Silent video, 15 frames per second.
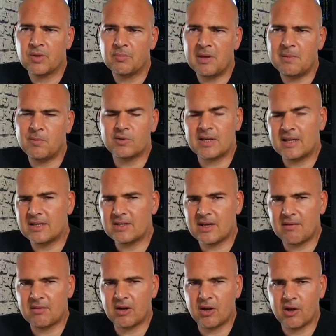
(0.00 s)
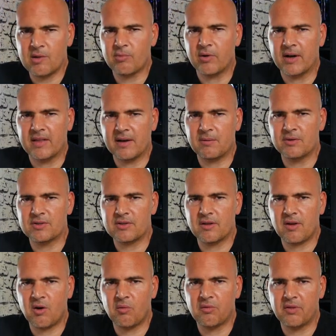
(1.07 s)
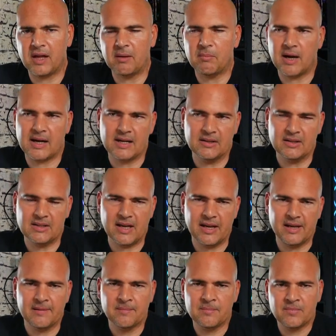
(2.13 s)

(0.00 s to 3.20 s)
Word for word: people tended to have a library. That was the whole thing back in the day.